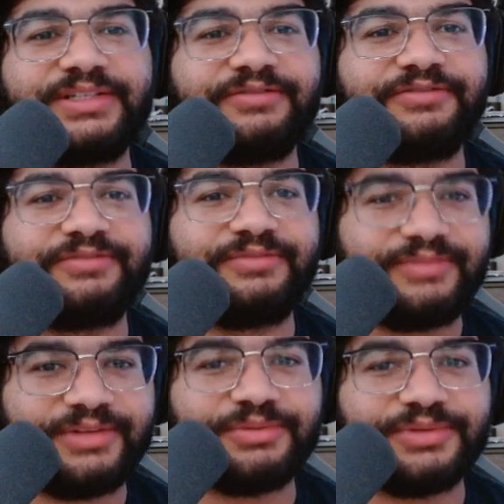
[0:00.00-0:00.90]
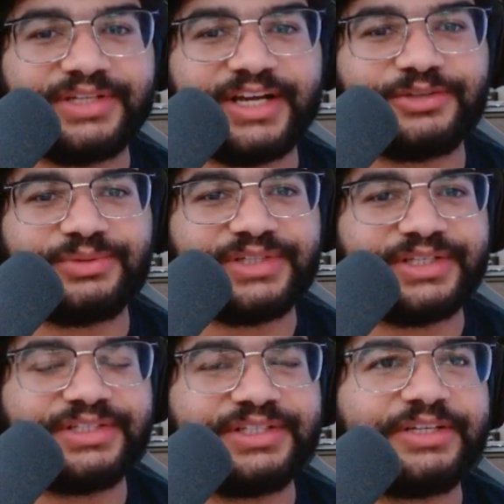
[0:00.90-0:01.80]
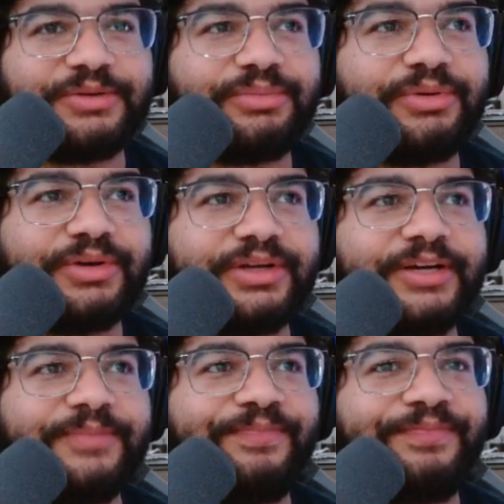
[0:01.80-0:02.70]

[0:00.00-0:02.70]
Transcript: if it was actual sentences that were broken up.